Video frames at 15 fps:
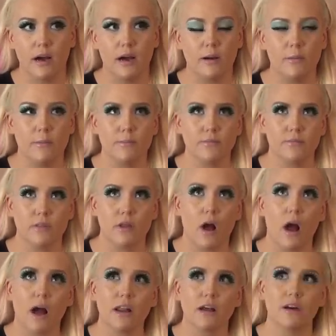Um,
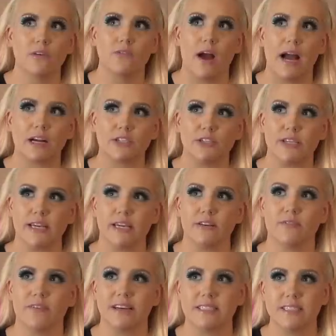not of actually
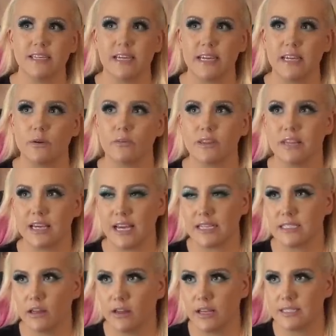investigating with the
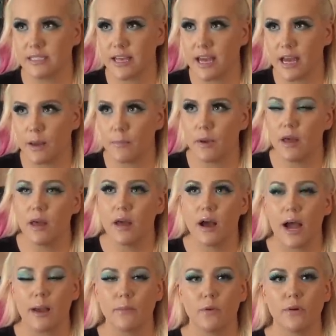S L S cam.
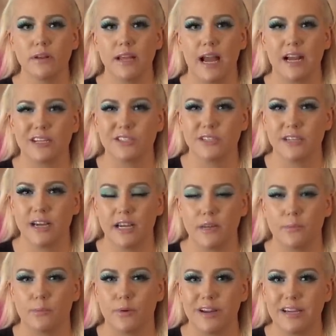I'm going to actually kind
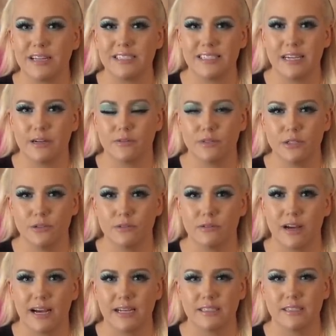of break it down to you
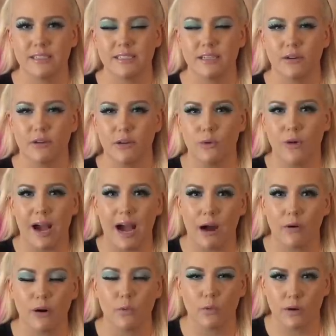guys and tell you
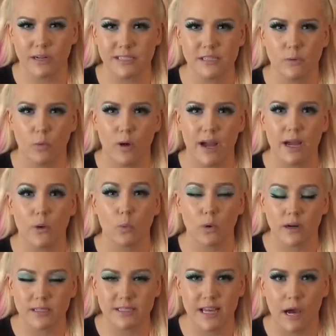how it works and why it
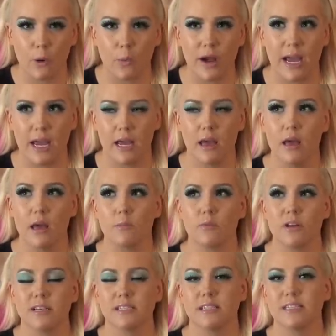works that way,
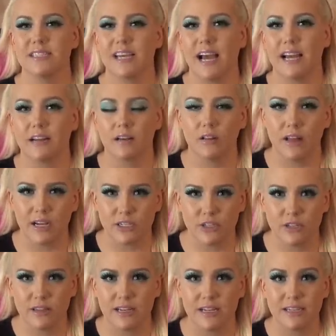plus the data
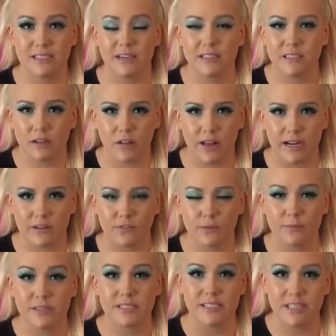collection that it does collect
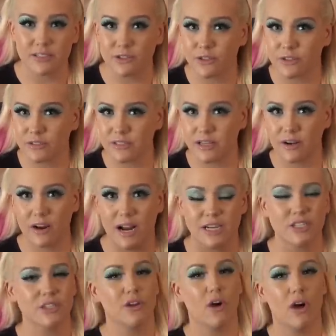from the sensors that are
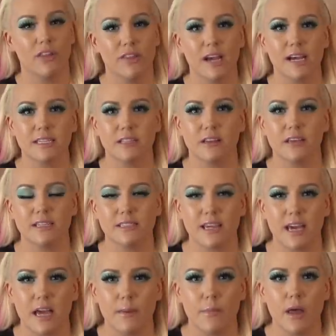actually on the S L S
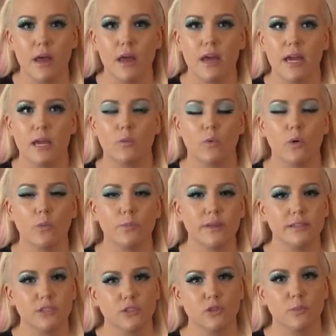cam. It won't be
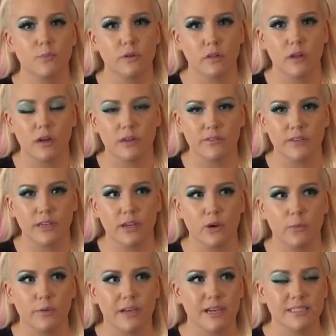a super long video
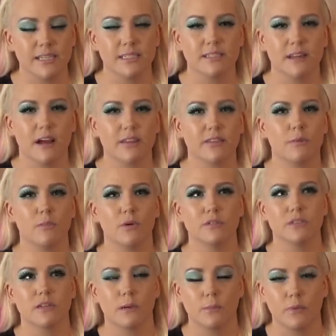because it's not the
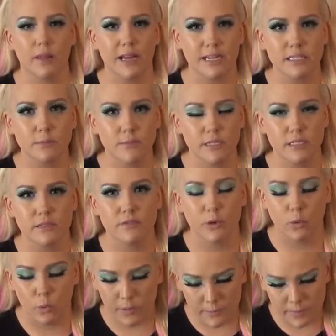most complex piece of
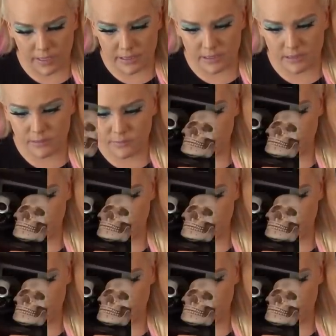equipment.